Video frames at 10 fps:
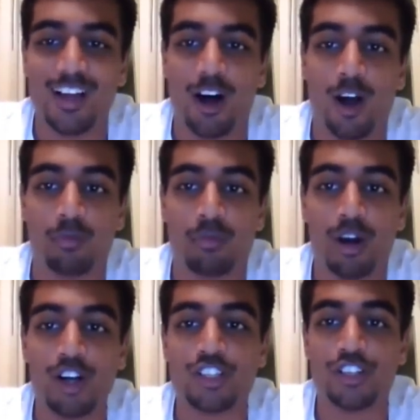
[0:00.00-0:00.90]
on
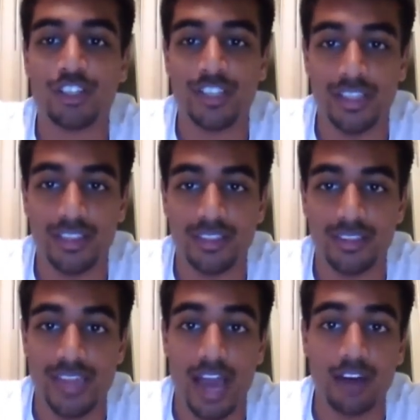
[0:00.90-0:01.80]
March 13th,
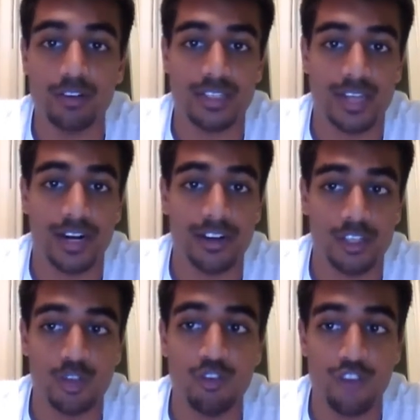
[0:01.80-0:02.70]
Yahoo decided to
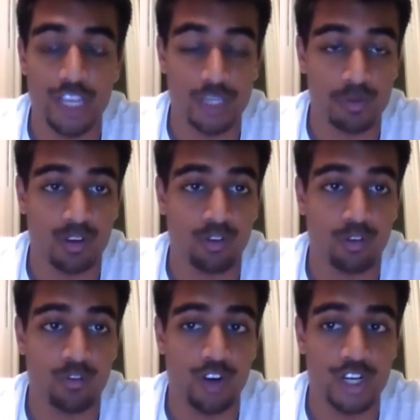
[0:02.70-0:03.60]
sue Facebook for
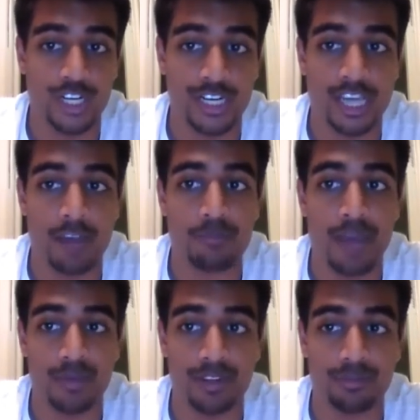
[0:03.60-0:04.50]
infringing 10
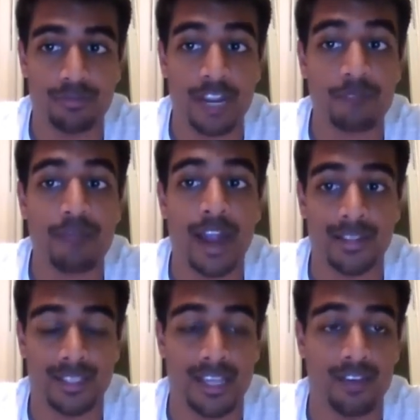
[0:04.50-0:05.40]

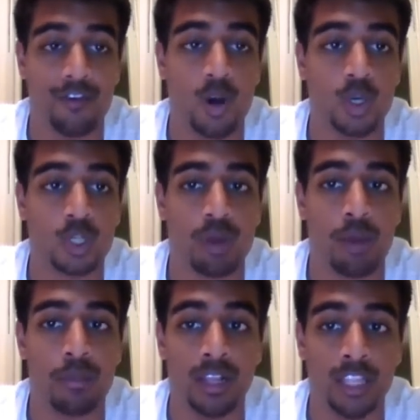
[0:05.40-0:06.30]
patents that focus
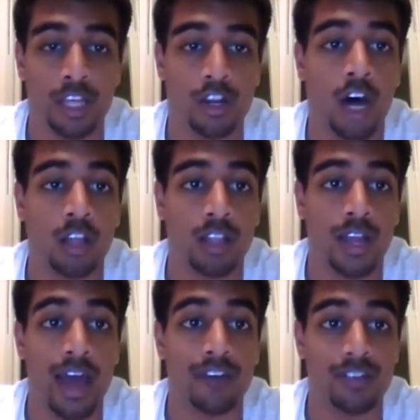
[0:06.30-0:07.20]
primarily on
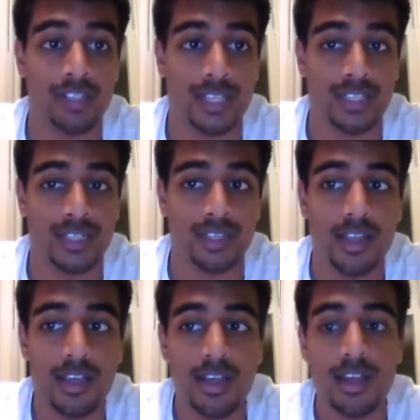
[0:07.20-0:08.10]
online advertising.
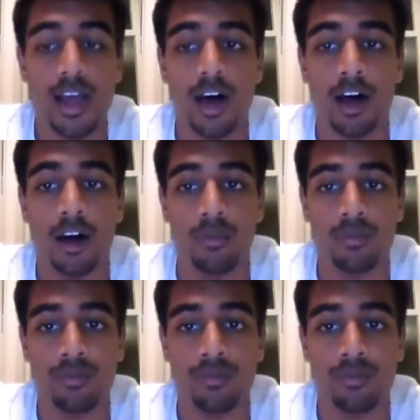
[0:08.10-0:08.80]
Um,